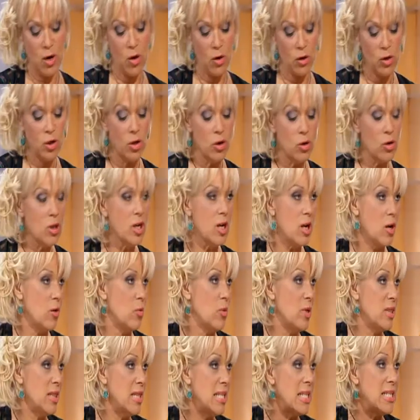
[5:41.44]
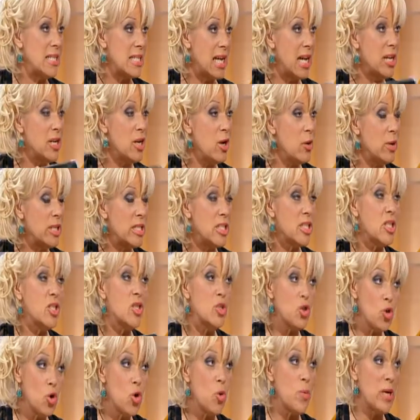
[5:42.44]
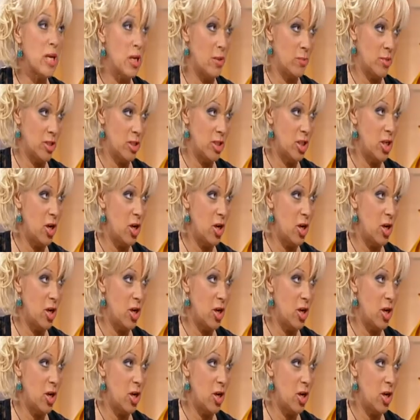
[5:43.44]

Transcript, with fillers: Paul, I mean, thanks for coming on. Good luck with this.